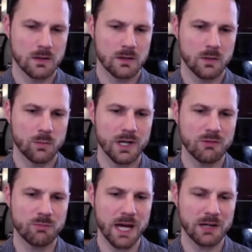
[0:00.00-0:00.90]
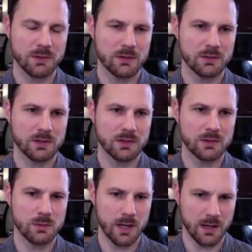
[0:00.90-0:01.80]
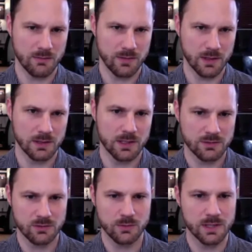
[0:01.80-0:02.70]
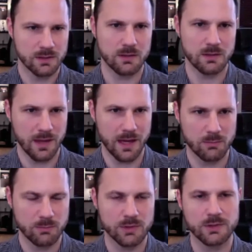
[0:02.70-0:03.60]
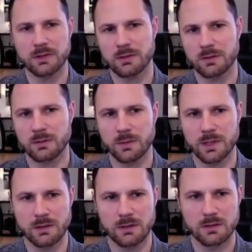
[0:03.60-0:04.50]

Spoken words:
And what kind of background do you have that led you into that particular career?